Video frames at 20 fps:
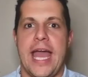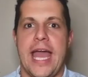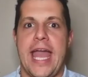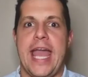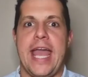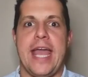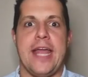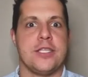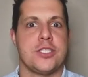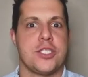
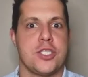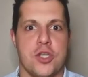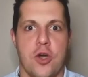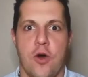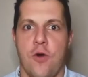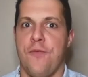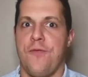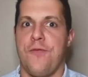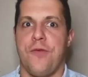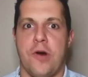And
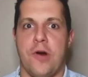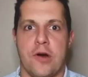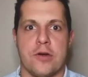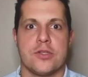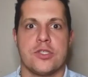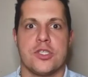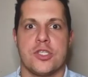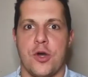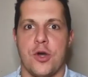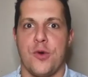so
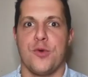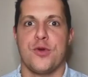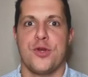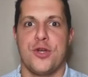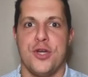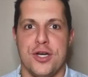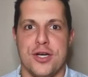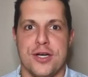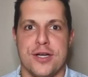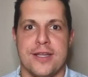far, so
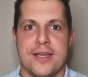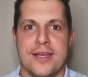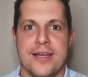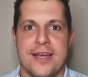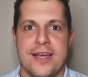good.